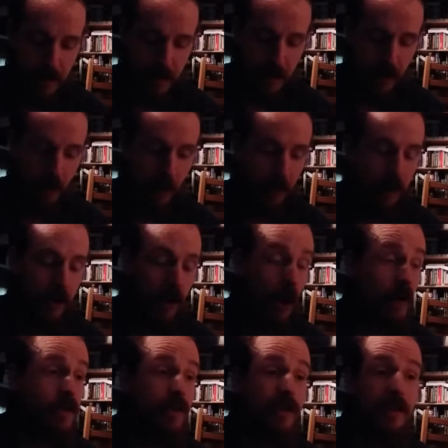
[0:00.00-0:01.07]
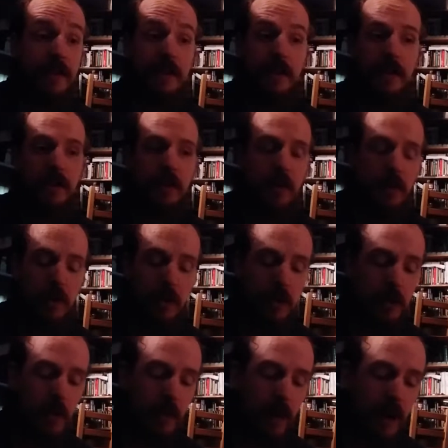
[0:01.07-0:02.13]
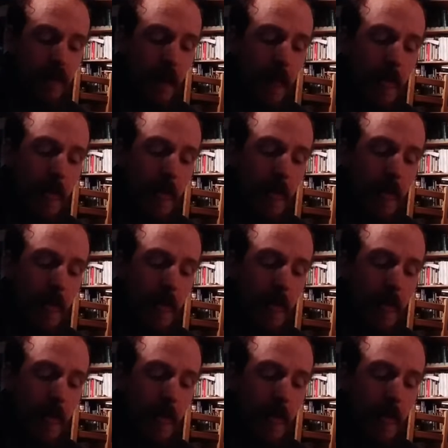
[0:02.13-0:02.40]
or consciousness control, whatever.